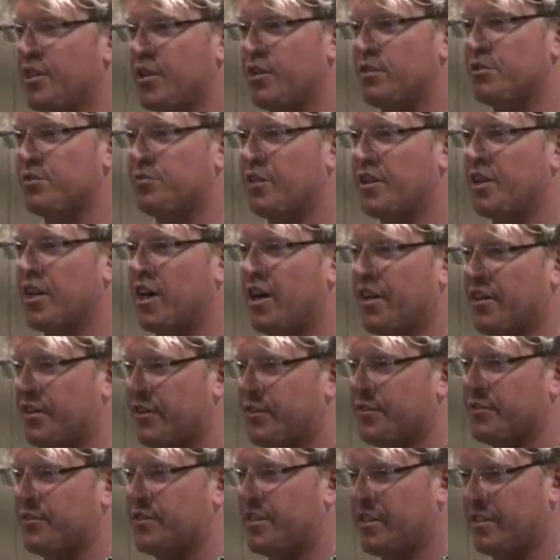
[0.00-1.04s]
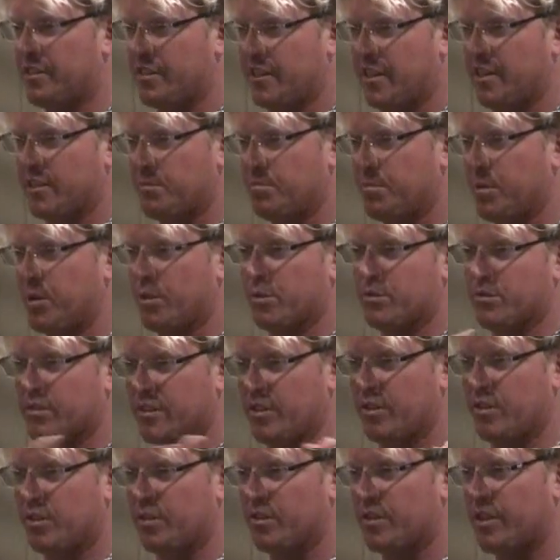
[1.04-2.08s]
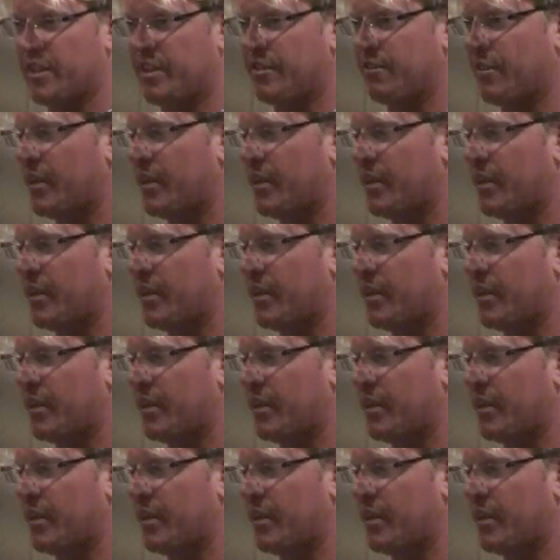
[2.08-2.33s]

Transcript: Joost Vakano, did Das Boot and the whole thing,